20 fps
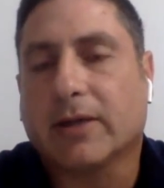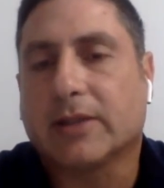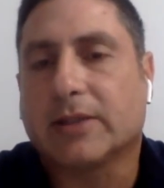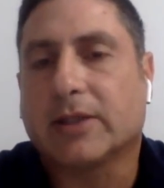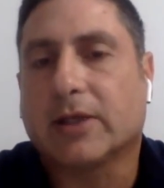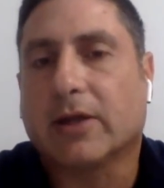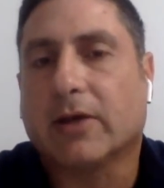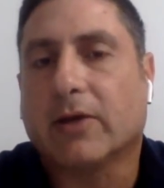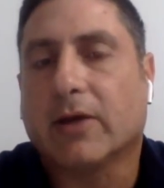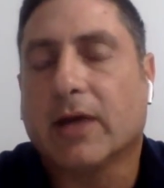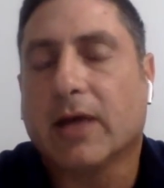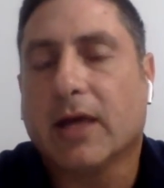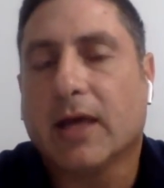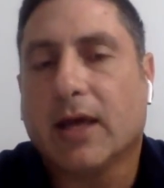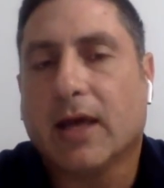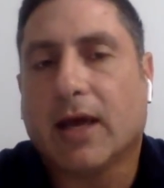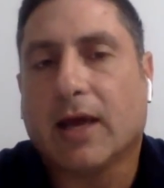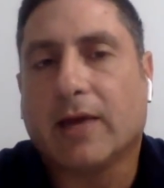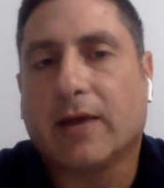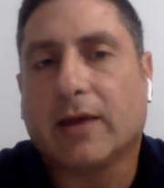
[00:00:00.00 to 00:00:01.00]
And so
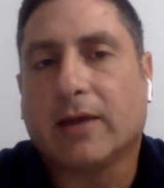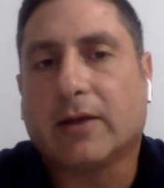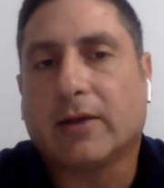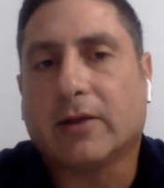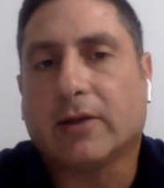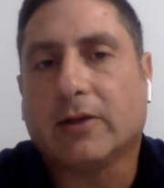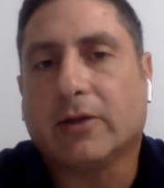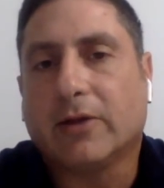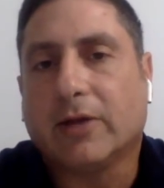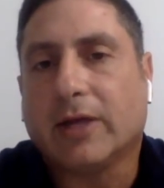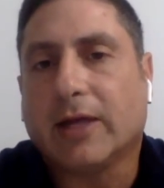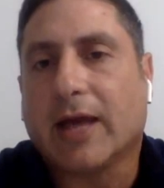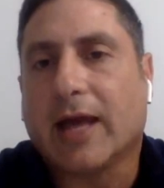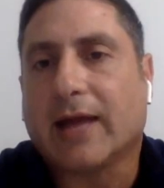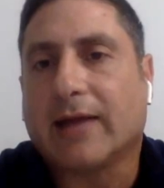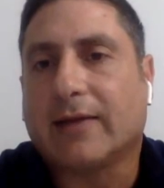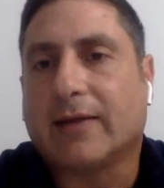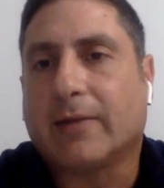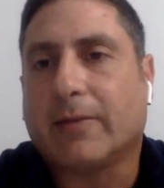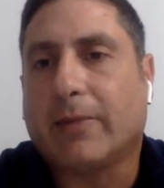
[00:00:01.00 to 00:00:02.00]
I think looking
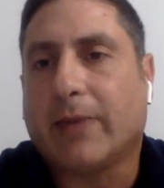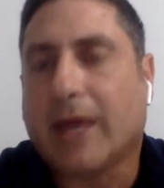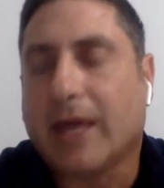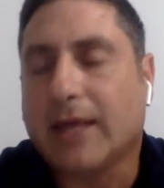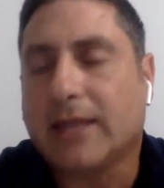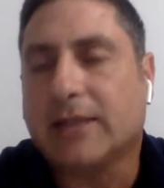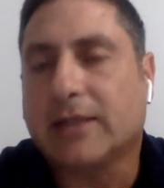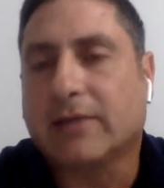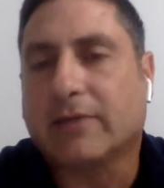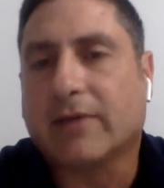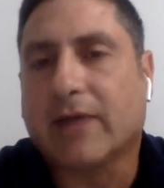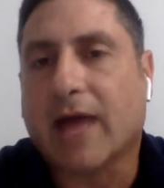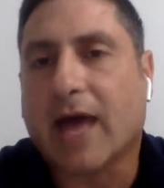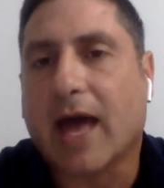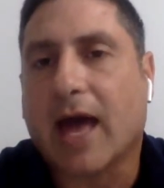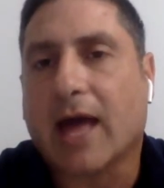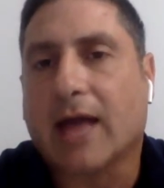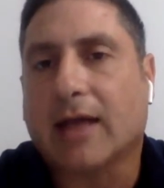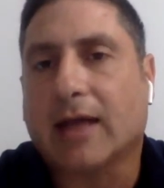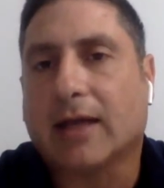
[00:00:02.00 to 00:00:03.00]
at the pace of
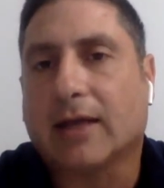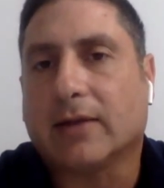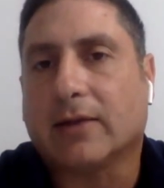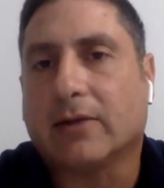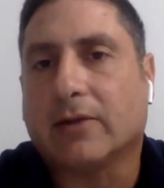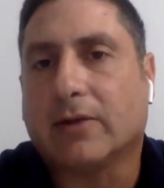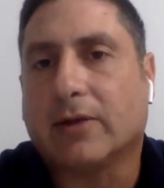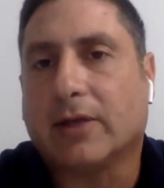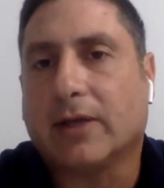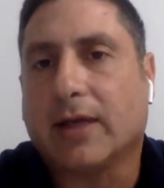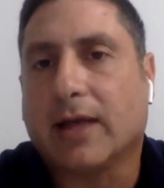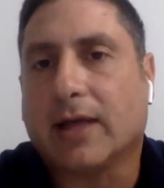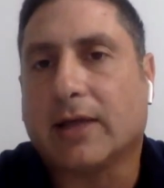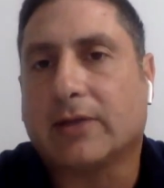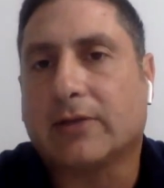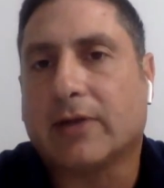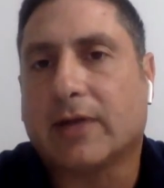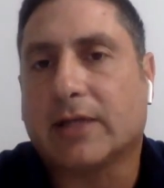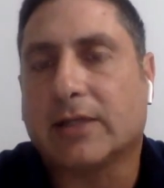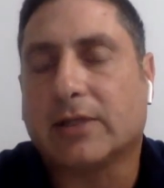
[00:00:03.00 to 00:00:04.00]
that and looking
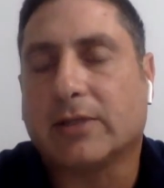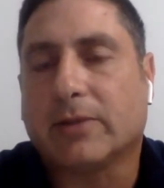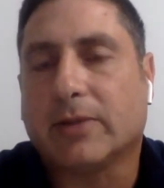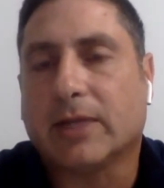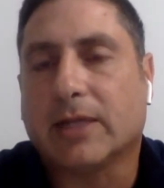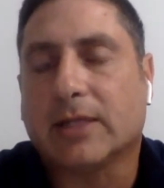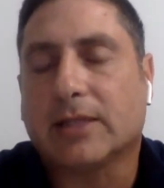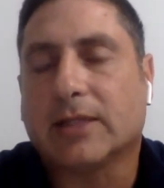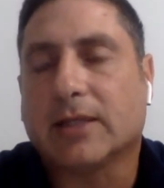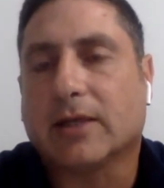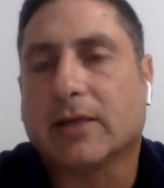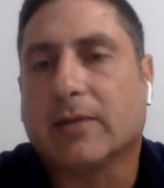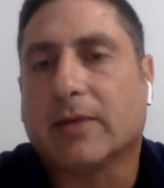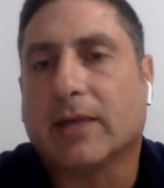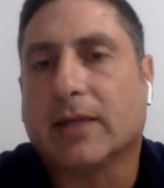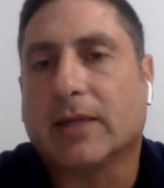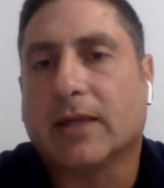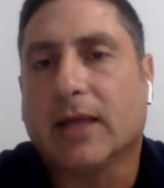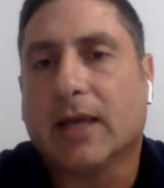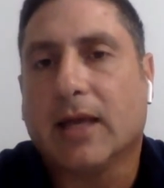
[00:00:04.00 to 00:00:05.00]
at
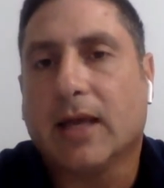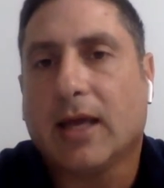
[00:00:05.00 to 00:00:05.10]
transhumanism